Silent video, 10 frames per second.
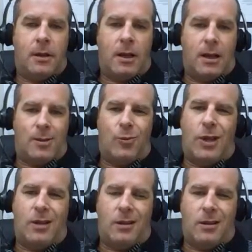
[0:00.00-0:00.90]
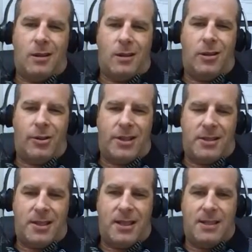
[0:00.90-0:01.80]
is when your
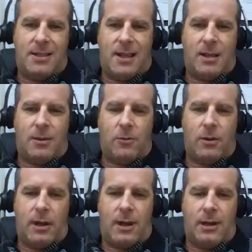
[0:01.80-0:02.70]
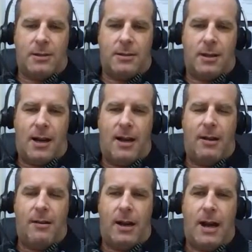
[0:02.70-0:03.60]
disease, it is
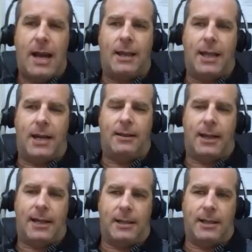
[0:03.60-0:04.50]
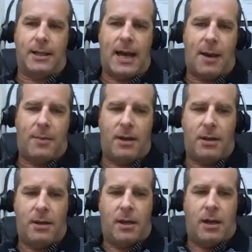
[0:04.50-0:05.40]
highly unlikely to happen
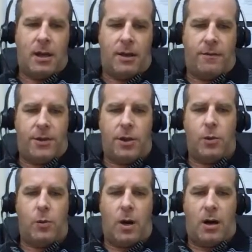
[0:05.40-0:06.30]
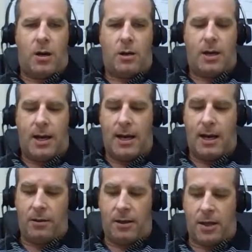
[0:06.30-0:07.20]
if you are
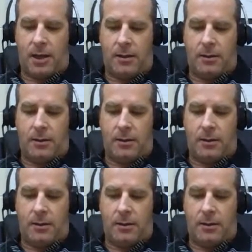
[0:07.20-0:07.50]
healthy.